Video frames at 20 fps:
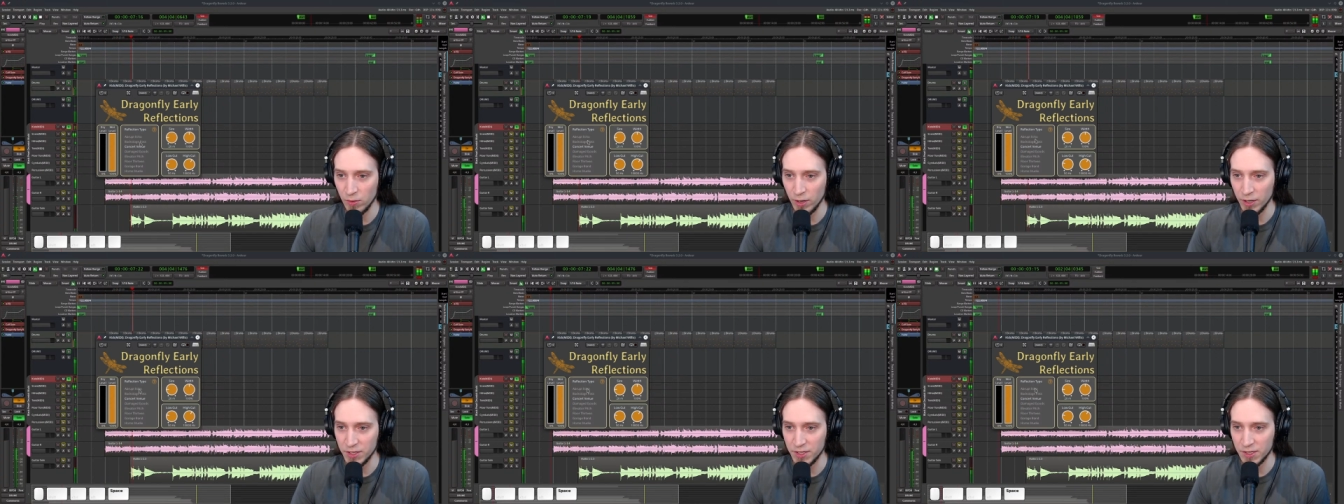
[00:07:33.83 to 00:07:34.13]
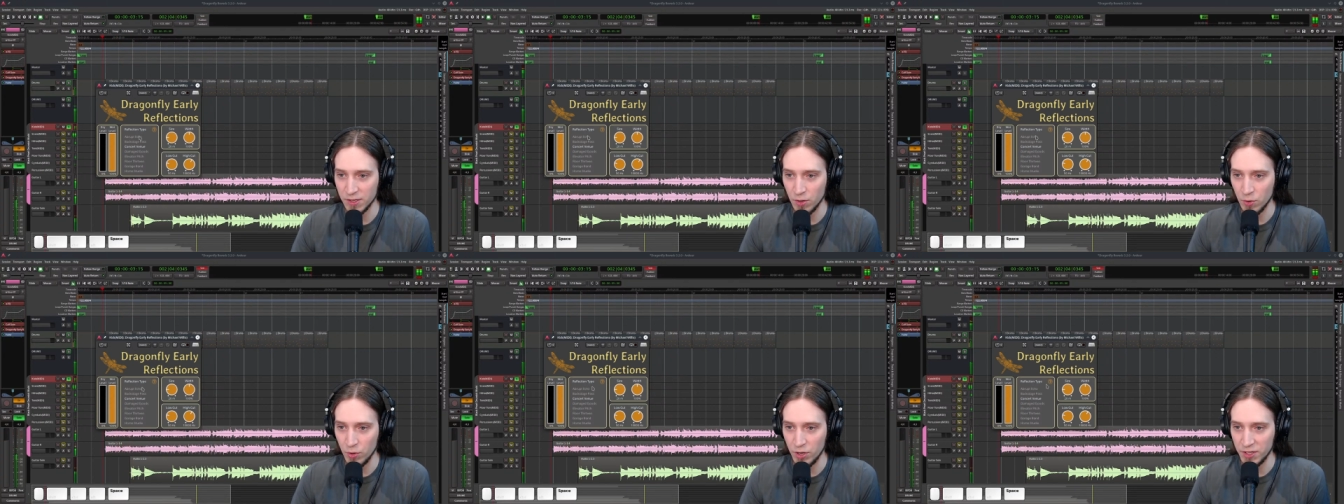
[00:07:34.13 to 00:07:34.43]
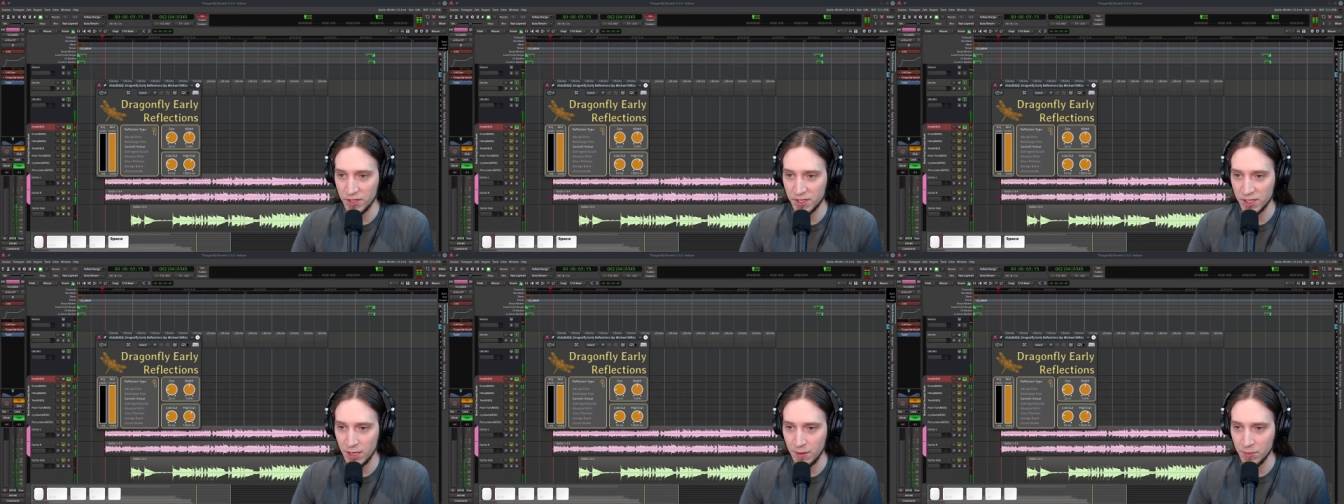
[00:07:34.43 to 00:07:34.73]
right, so
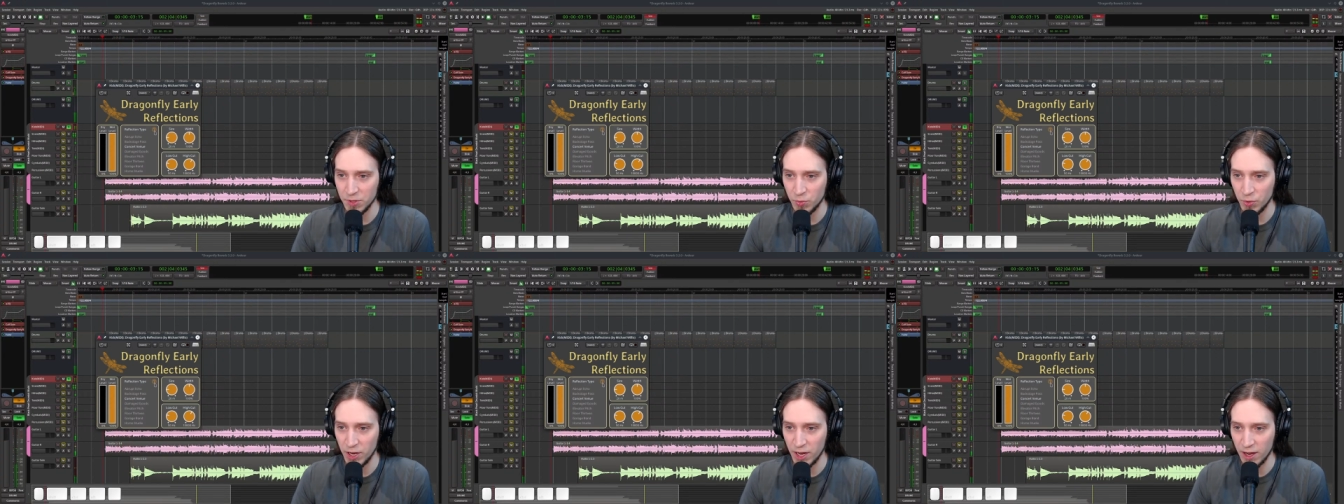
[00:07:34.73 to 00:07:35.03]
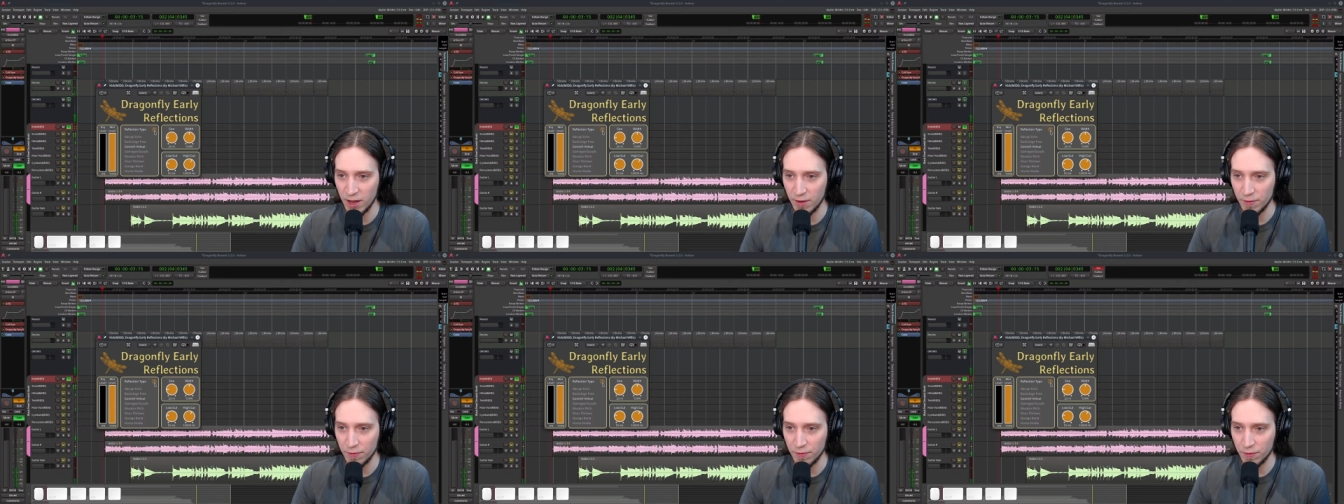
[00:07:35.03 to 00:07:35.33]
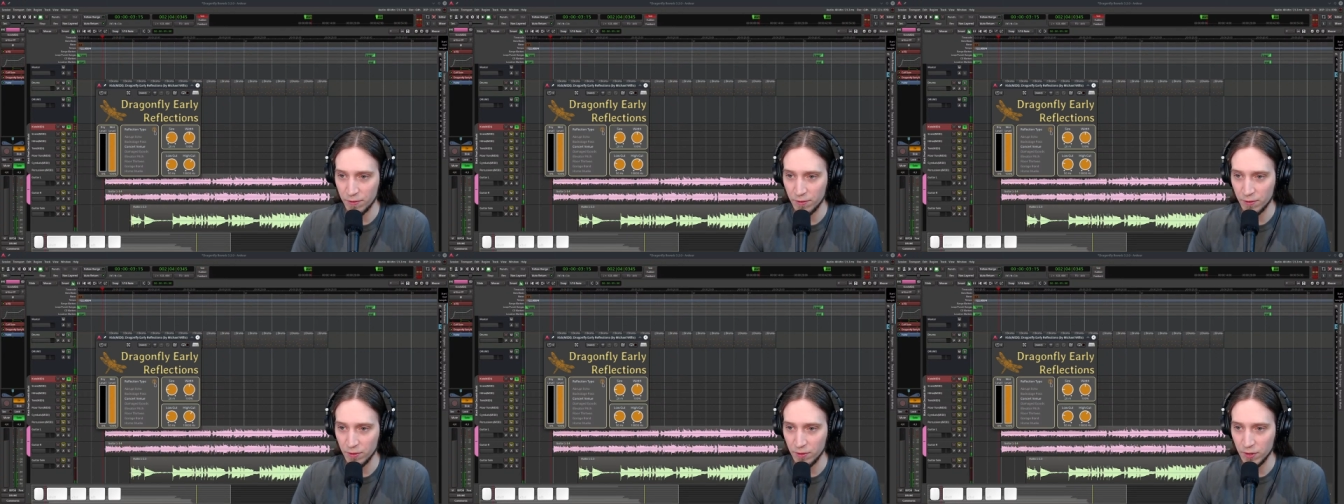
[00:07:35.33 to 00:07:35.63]
it seems we
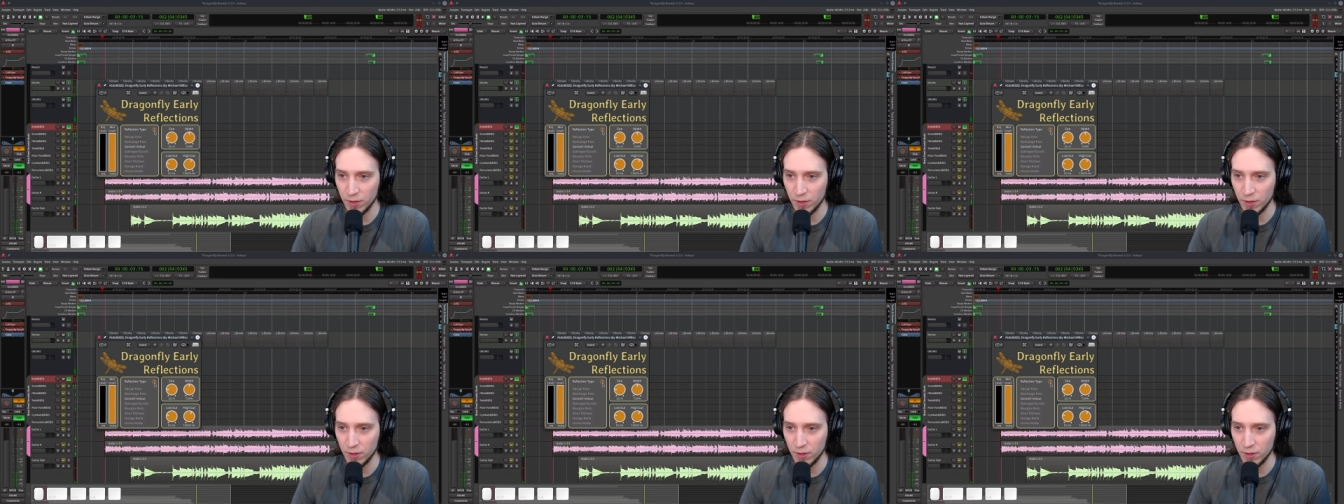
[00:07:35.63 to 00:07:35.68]
have...